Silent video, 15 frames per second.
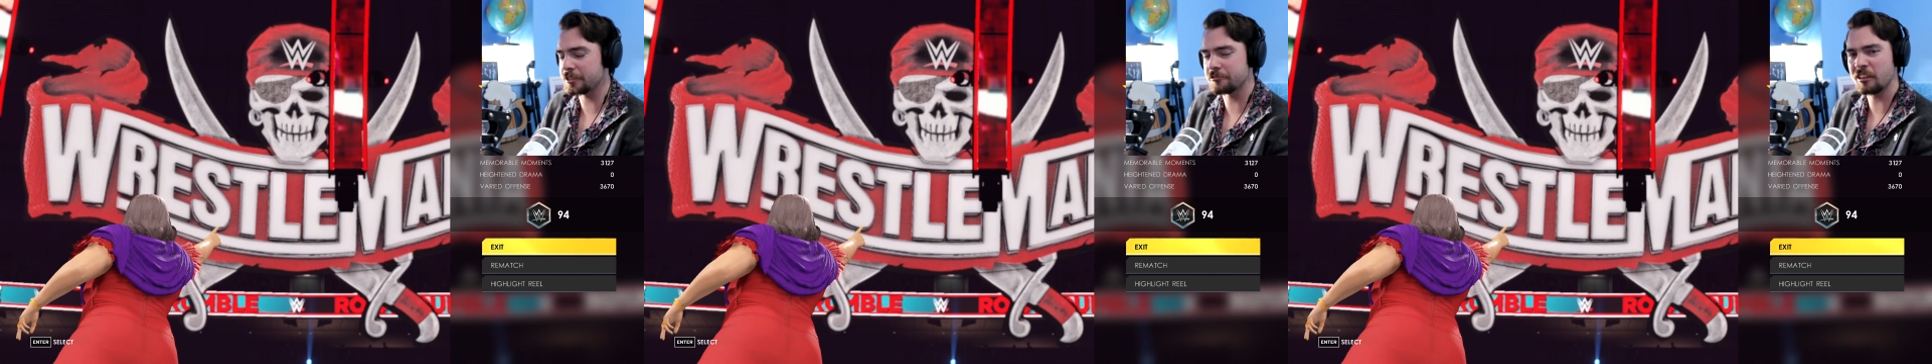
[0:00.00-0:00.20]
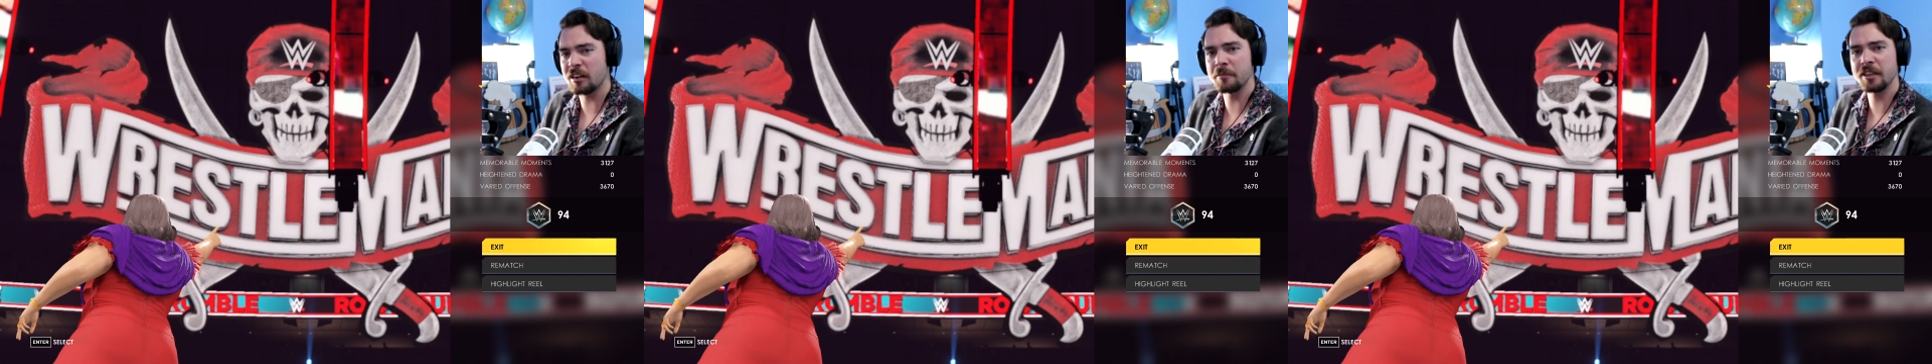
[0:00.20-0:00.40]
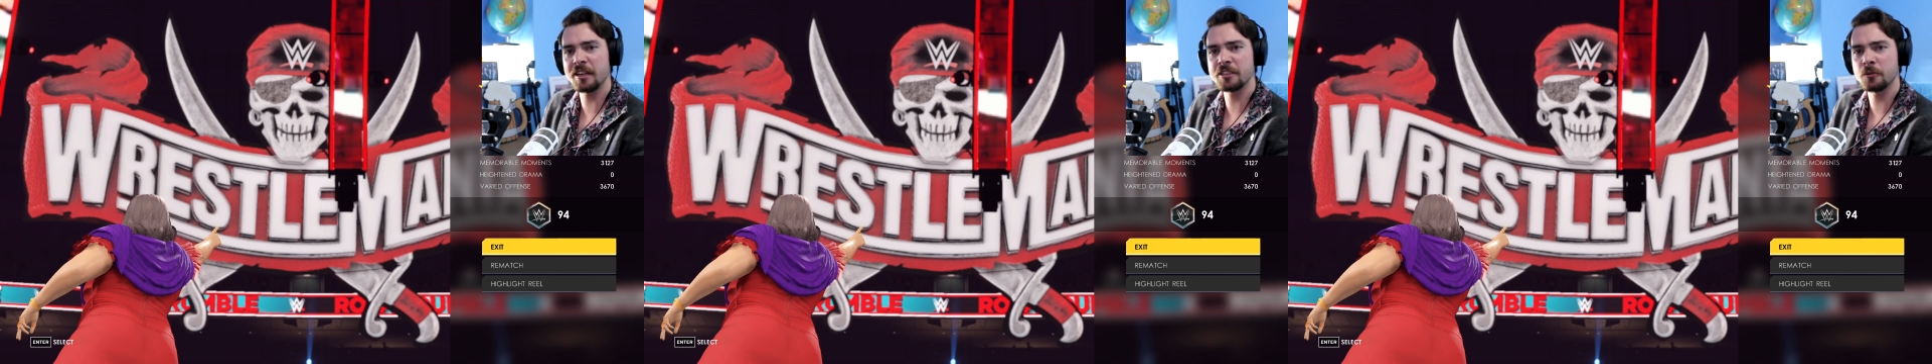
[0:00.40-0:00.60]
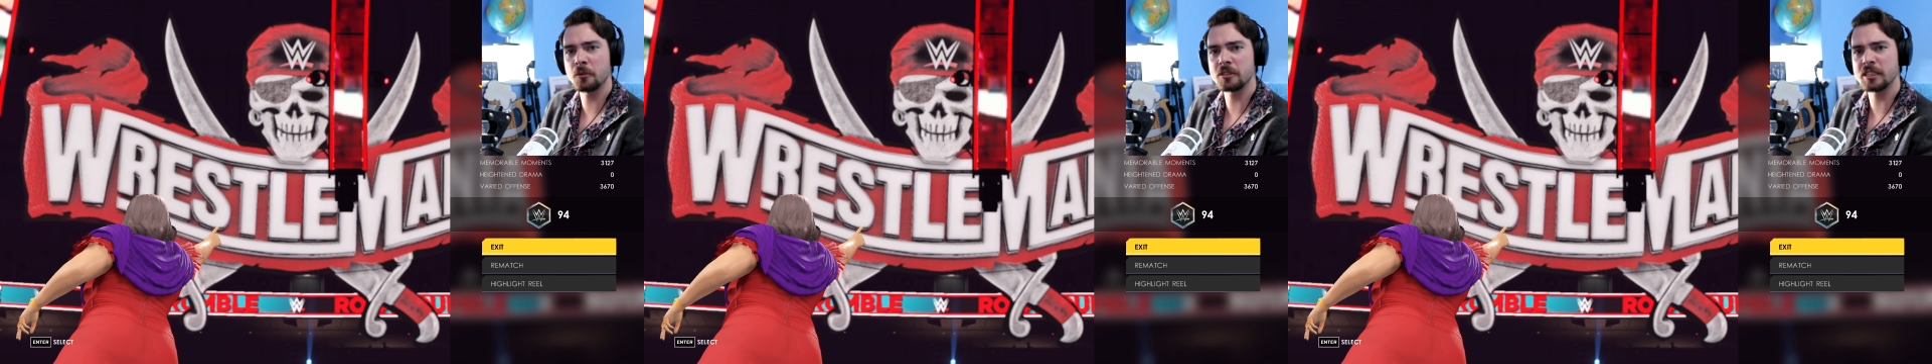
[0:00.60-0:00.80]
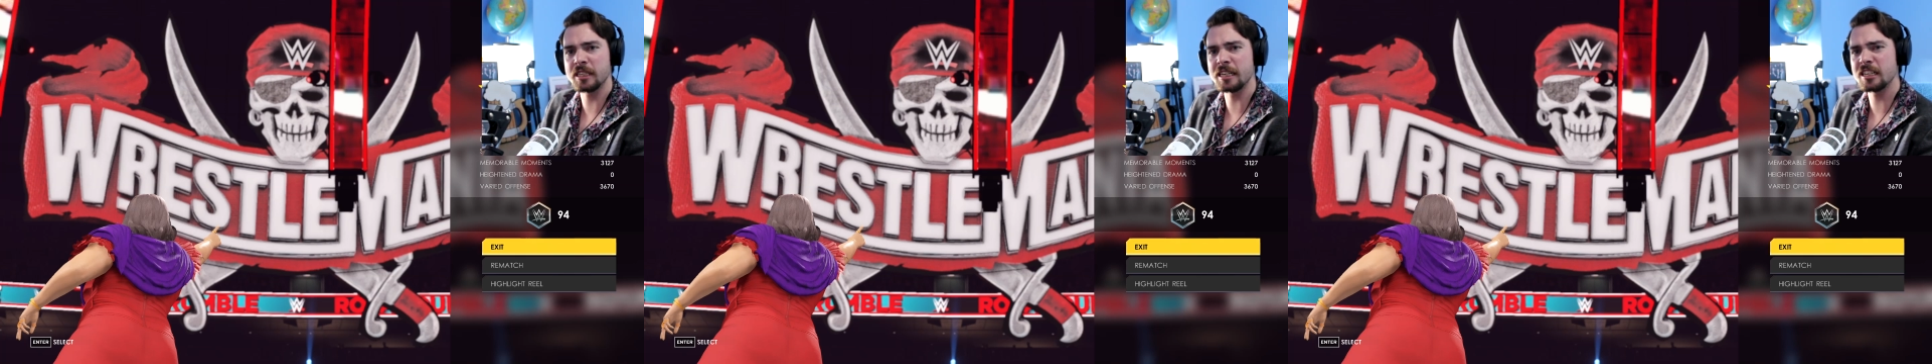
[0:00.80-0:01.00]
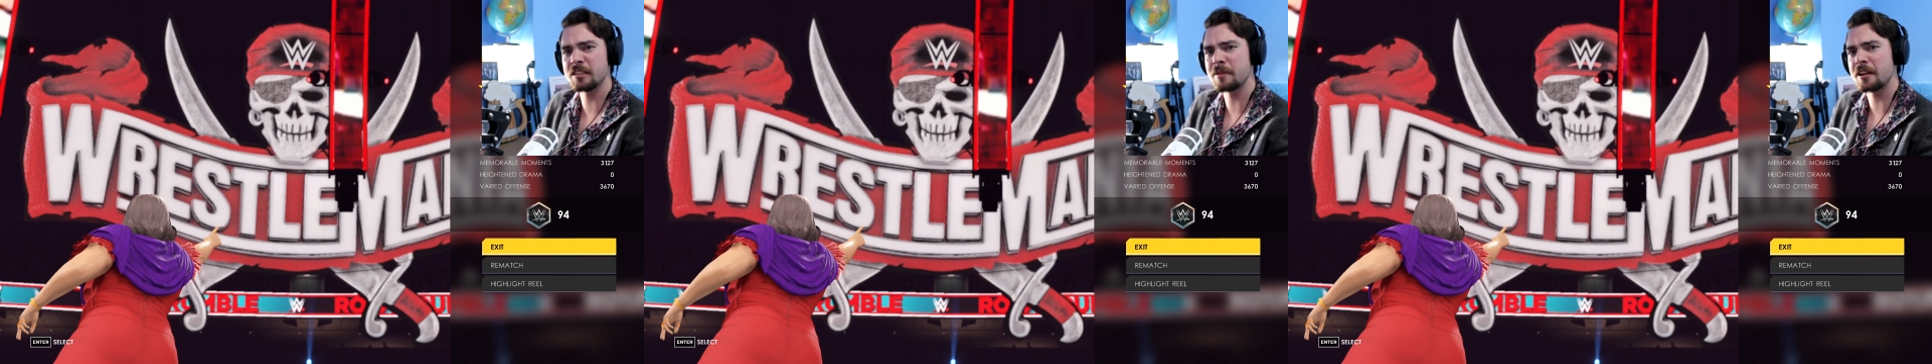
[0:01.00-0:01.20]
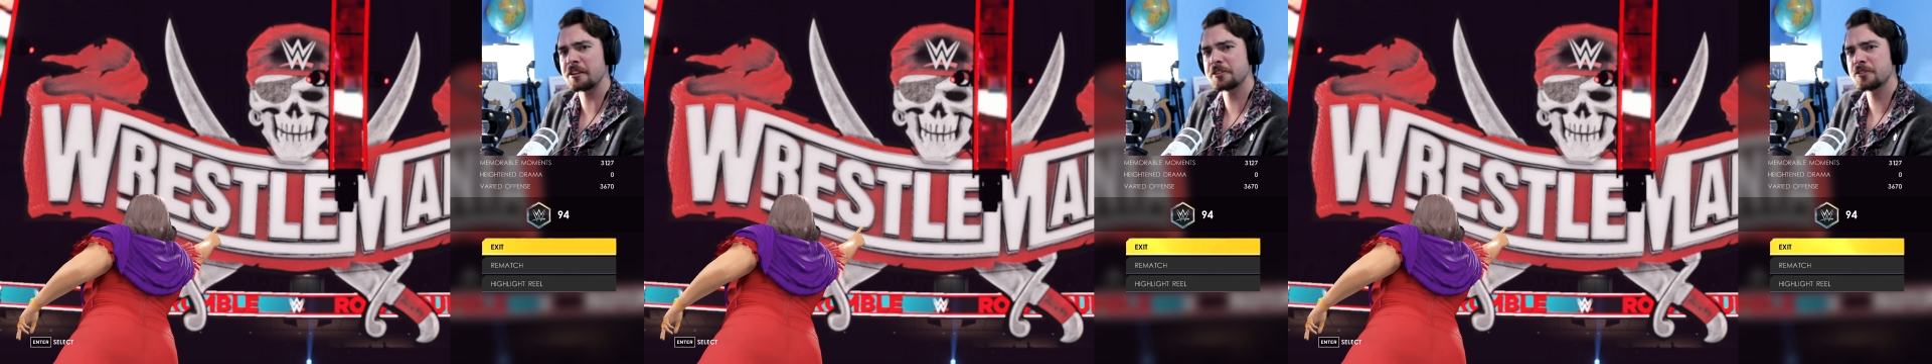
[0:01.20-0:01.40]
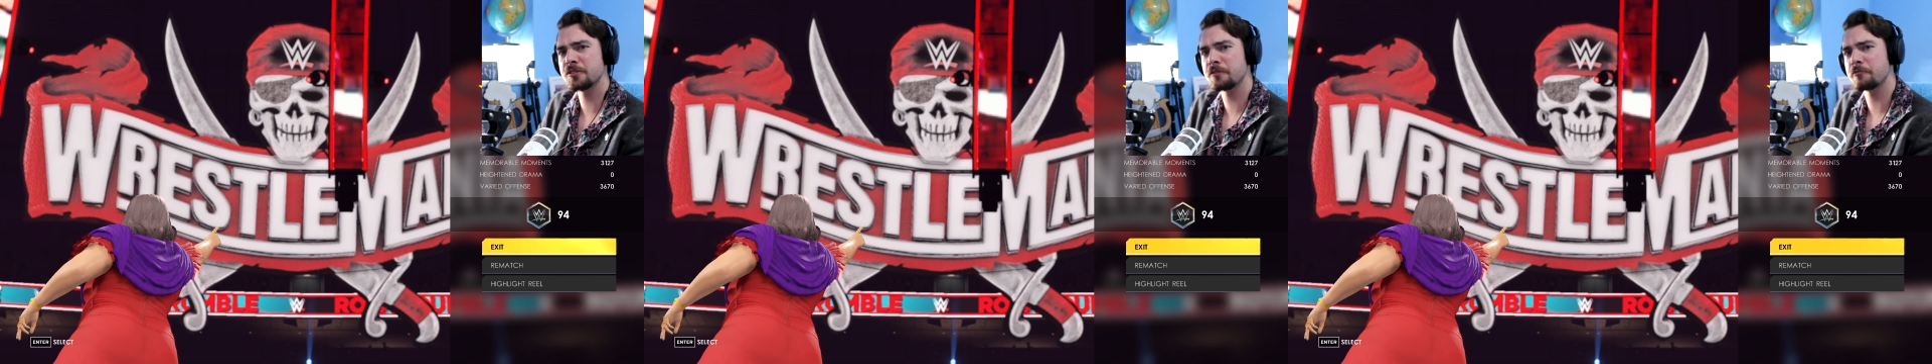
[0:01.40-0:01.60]
drama there towards the end of the
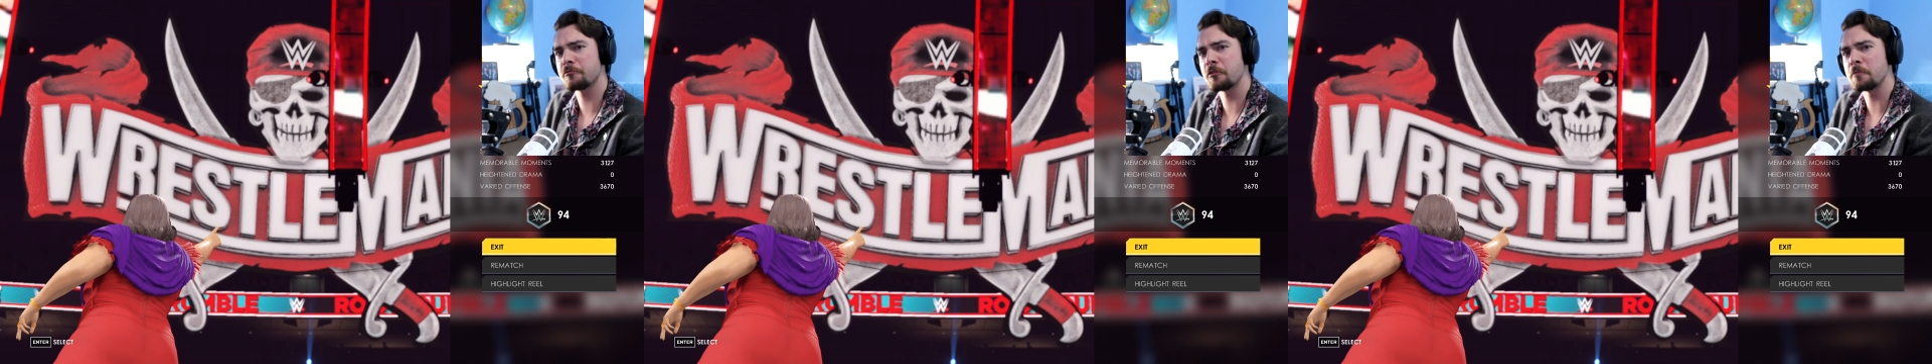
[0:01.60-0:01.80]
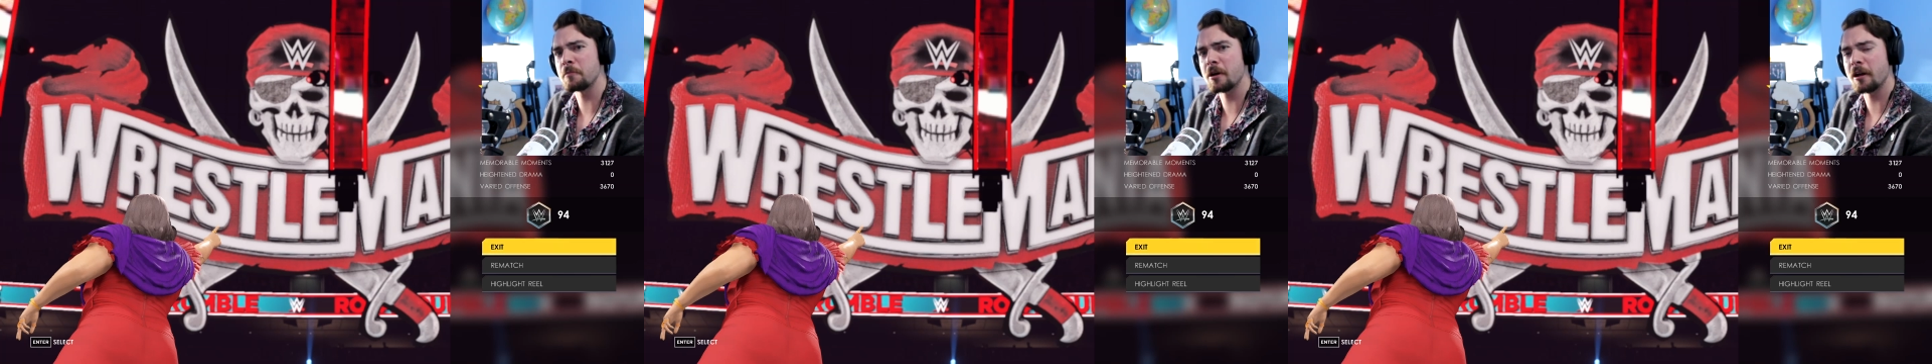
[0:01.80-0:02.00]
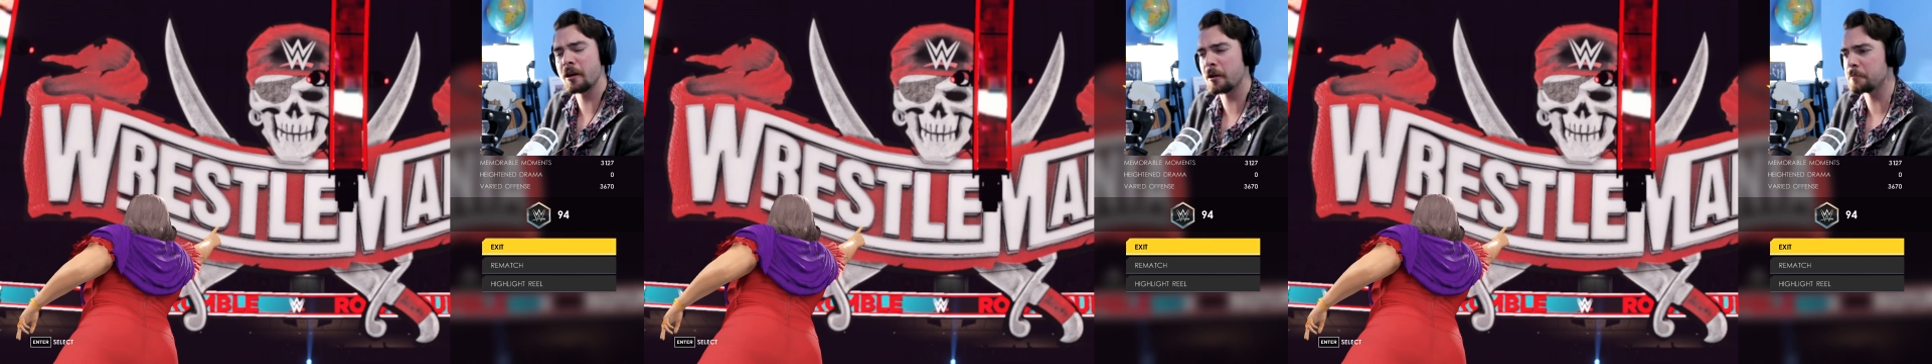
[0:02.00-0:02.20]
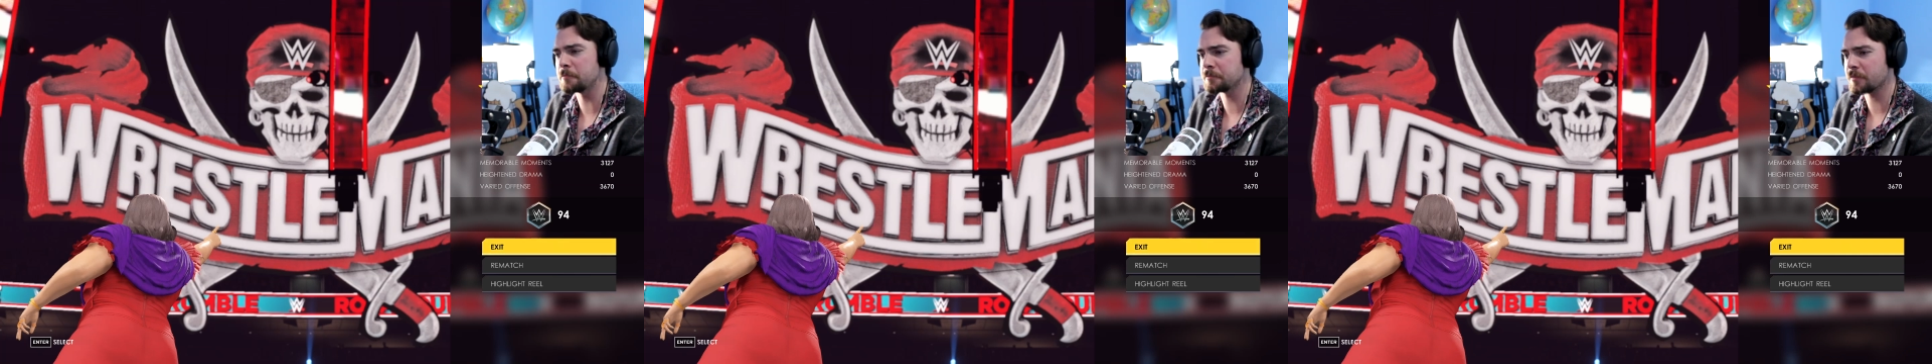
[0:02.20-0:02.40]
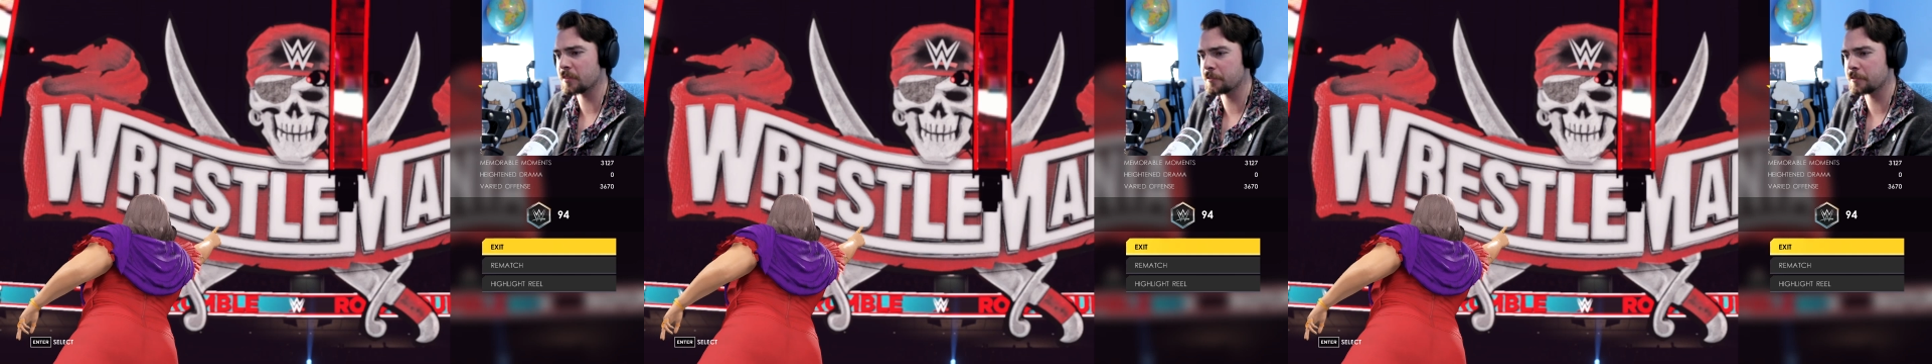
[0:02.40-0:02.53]
match from